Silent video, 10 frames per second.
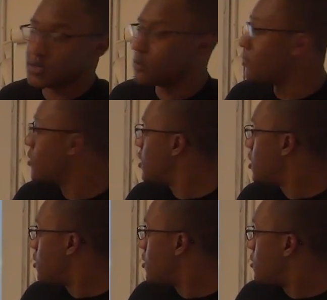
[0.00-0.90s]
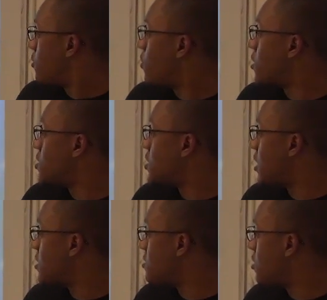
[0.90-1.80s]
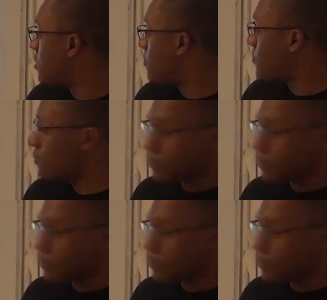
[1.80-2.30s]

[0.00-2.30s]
So once they start